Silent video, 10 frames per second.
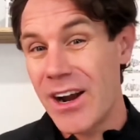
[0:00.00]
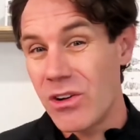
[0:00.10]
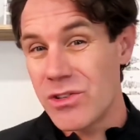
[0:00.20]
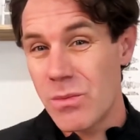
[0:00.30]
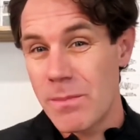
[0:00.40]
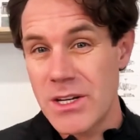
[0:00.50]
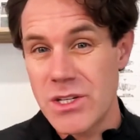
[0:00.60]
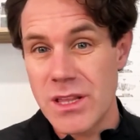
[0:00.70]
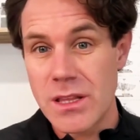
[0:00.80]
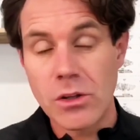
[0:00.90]
also
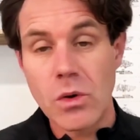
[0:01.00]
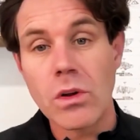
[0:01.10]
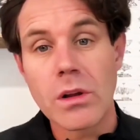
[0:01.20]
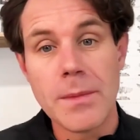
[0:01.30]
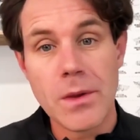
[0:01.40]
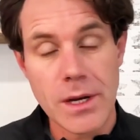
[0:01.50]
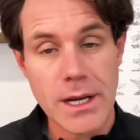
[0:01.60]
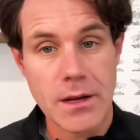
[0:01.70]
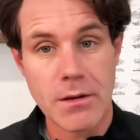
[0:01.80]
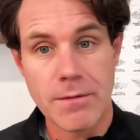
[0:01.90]
mention the local
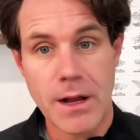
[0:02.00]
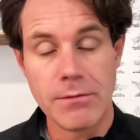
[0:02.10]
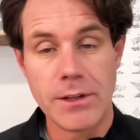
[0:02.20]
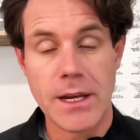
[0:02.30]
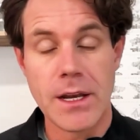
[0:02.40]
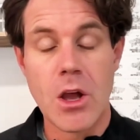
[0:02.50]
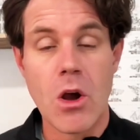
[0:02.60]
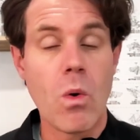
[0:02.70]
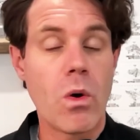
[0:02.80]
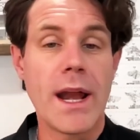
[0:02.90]
community you're involved in
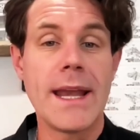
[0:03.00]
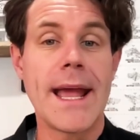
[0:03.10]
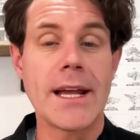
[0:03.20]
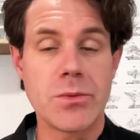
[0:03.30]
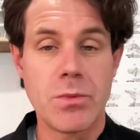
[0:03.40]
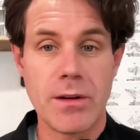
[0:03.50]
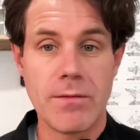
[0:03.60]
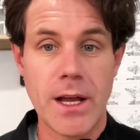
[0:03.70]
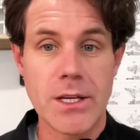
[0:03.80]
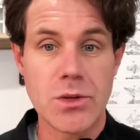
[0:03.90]
or any expert
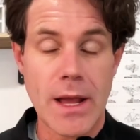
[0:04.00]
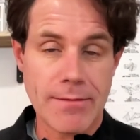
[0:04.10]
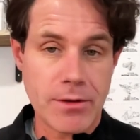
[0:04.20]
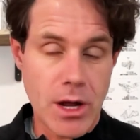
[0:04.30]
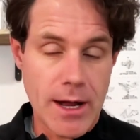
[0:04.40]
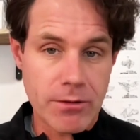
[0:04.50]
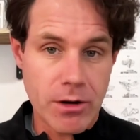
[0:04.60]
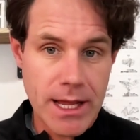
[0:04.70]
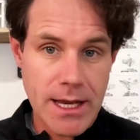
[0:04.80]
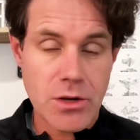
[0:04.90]
advice you have to offer
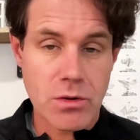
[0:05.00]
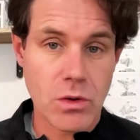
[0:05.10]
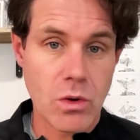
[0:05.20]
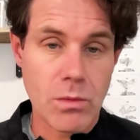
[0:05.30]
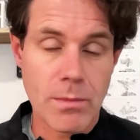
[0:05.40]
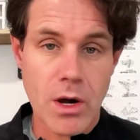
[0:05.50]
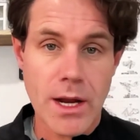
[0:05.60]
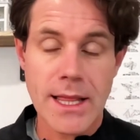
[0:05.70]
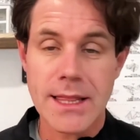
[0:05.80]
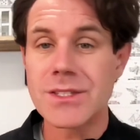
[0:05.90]
in your local
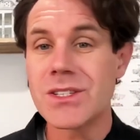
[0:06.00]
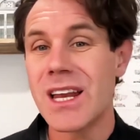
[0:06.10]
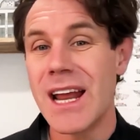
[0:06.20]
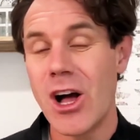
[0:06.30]
market. This is going to